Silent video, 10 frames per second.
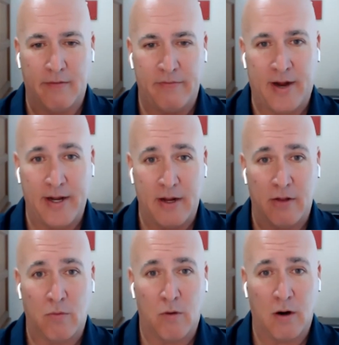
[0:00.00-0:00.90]
finding
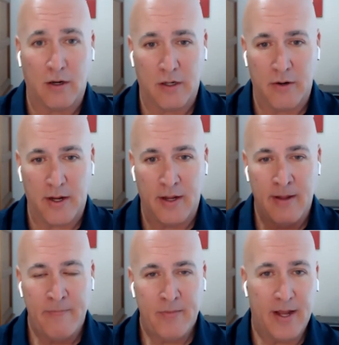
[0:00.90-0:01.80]
other work doing.
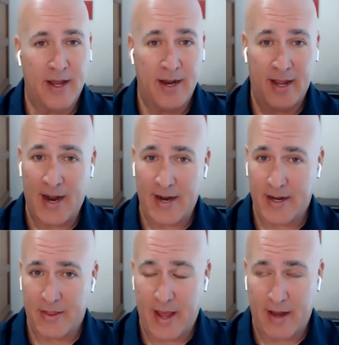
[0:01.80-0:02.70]
And, and I
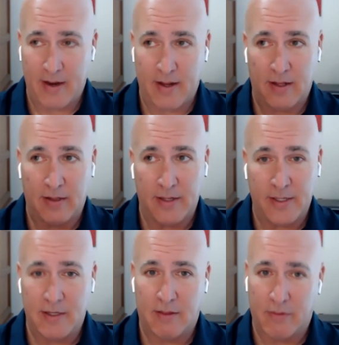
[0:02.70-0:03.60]
did that at
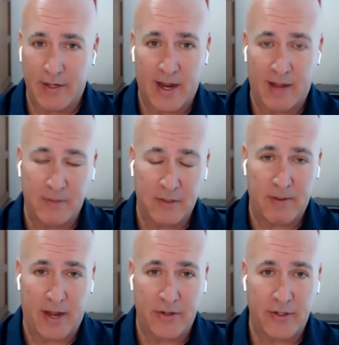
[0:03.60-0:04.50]
least three times this
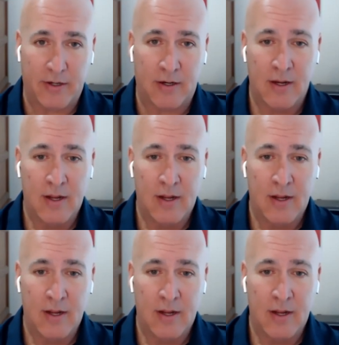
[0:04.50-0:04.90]
past year